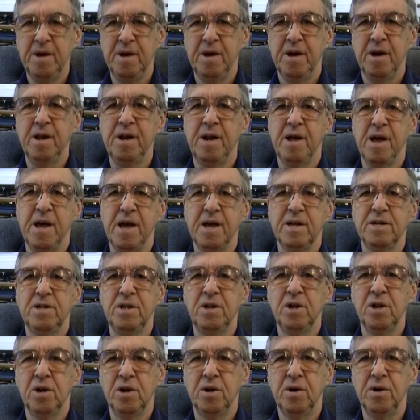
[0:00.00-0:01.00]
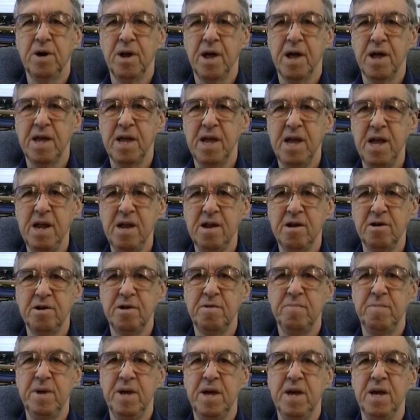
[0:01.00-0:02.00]
And I had to learn Aikido
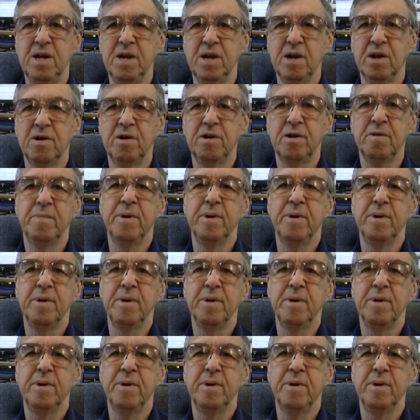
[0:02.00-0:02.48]
to begin to learn